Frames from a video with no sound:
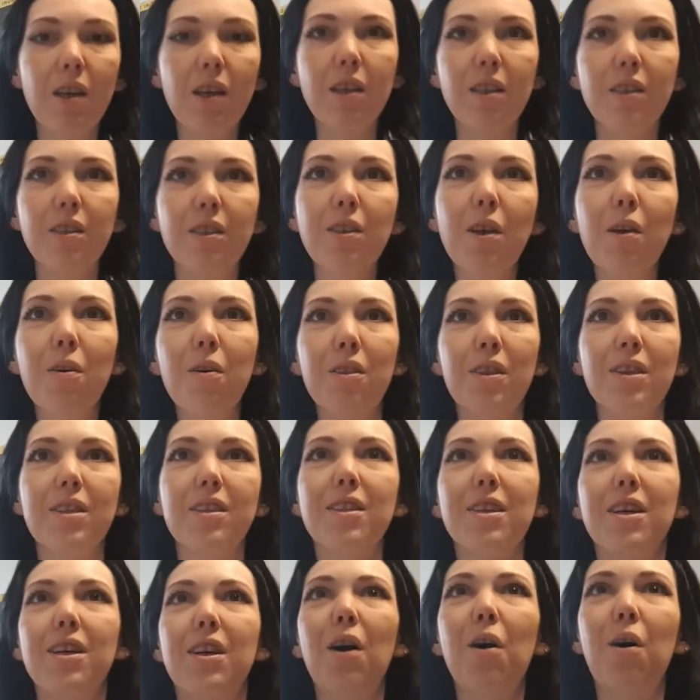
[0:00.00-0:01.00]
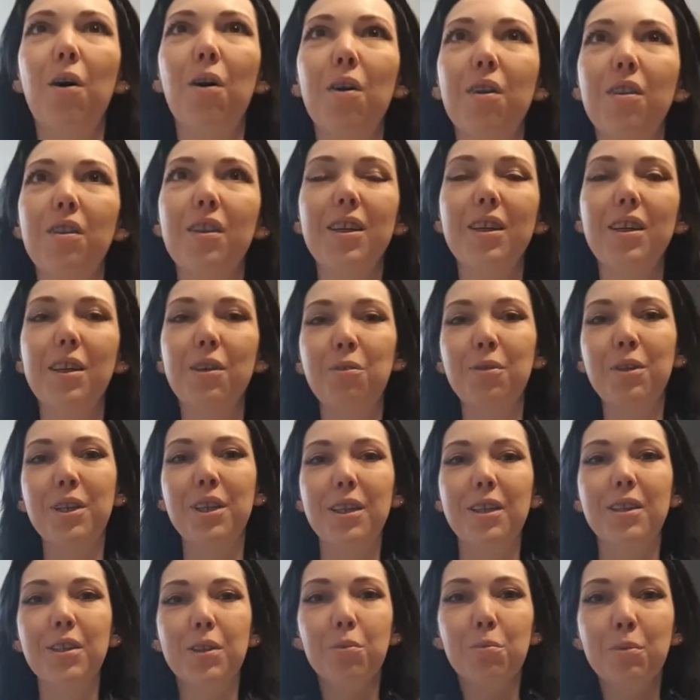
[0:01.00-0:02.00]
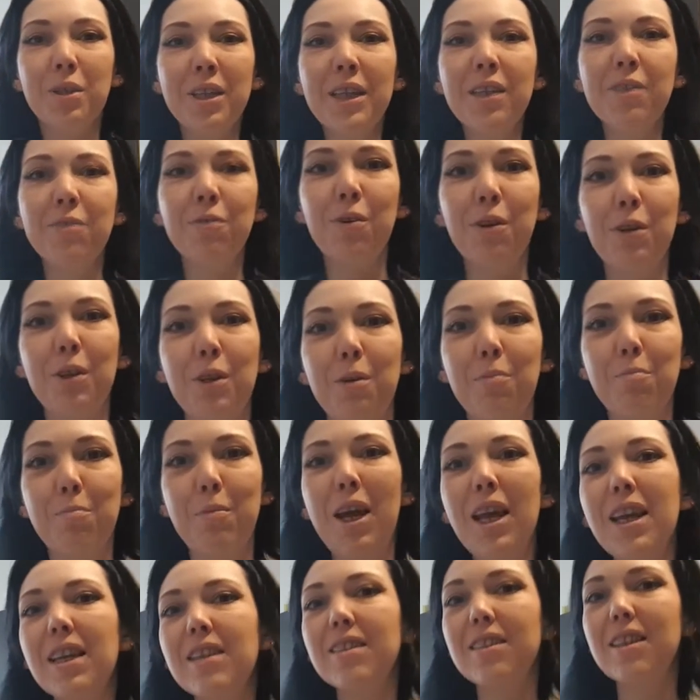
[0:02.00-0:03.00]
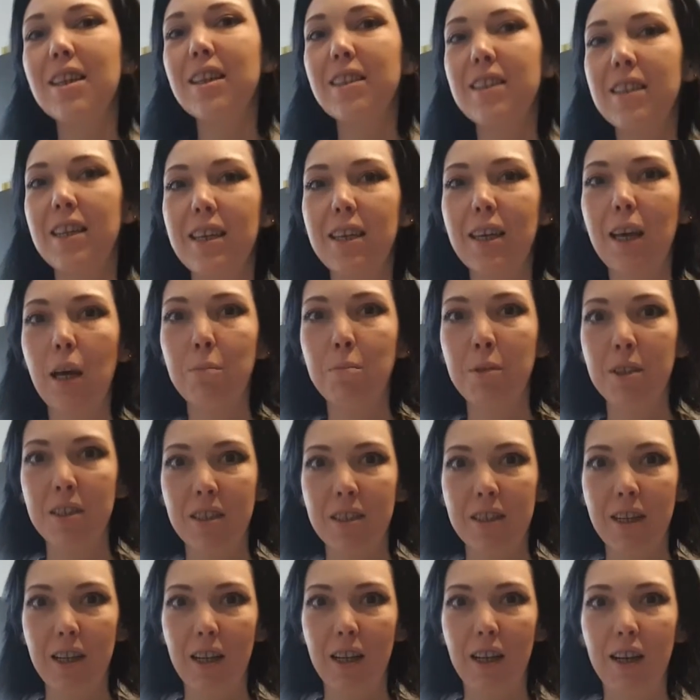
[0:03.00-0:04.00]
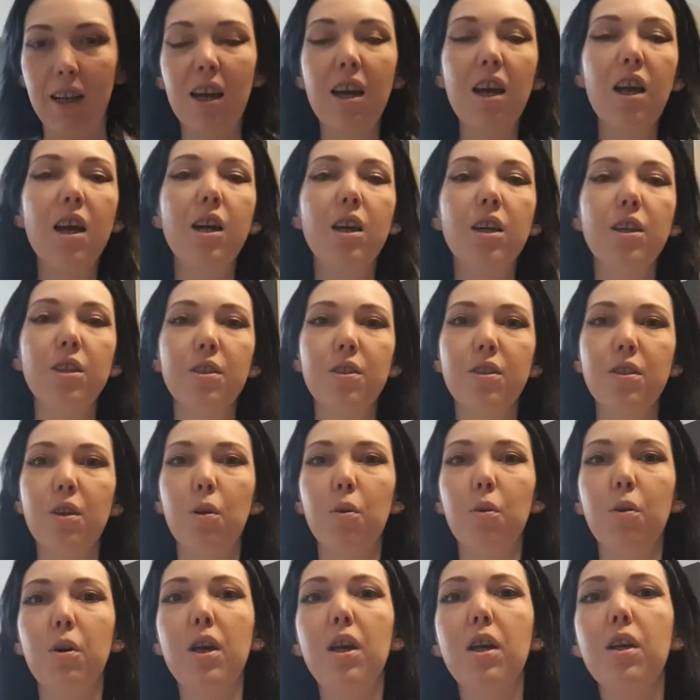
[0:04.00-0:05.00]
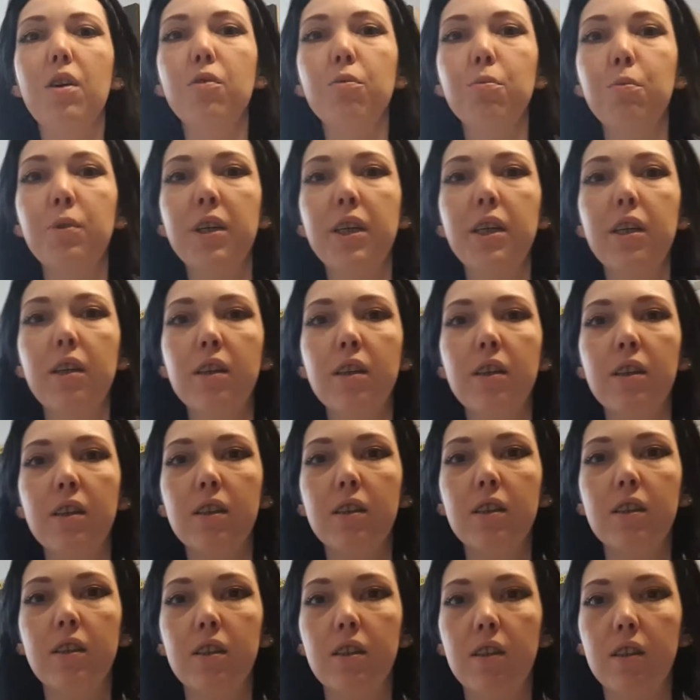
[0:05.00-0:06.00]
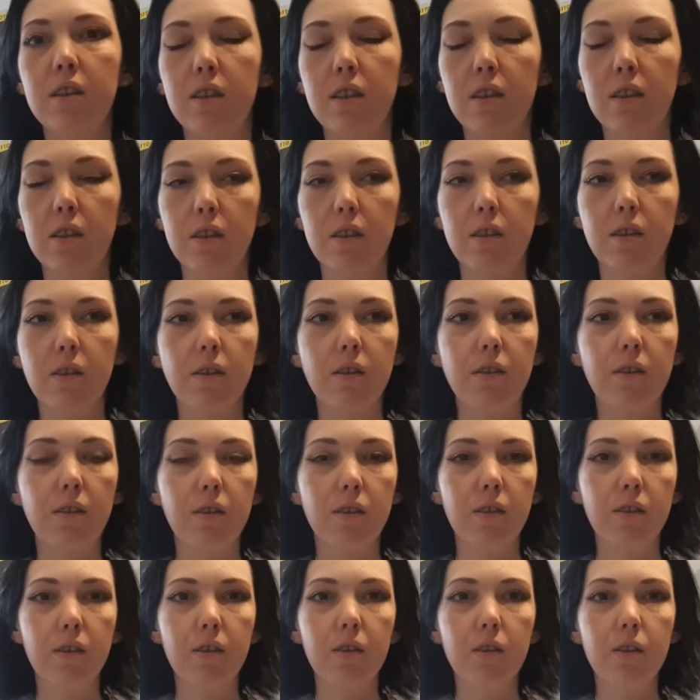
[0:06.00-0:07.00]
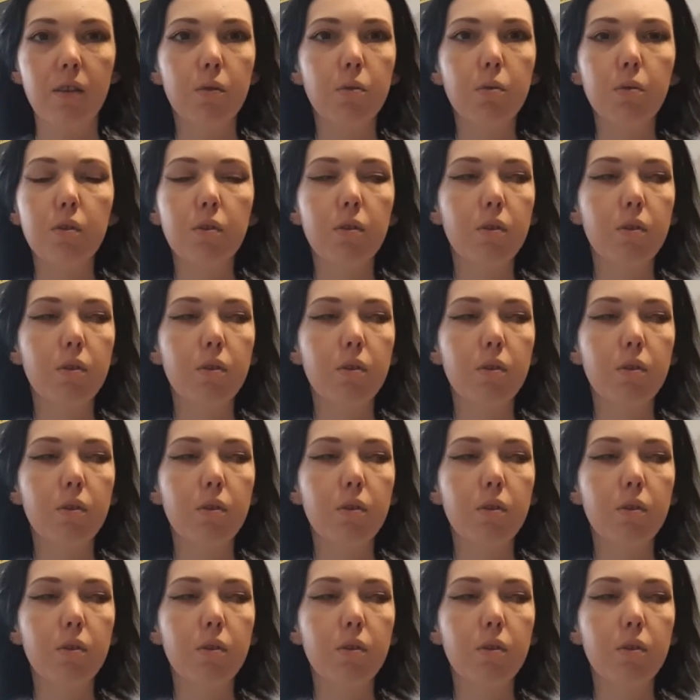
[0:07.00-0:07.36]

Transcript: So these are all the ingredients we need for an amazing tikka masala. So, no, if no, we... No, no, no, no, no, no, no, no.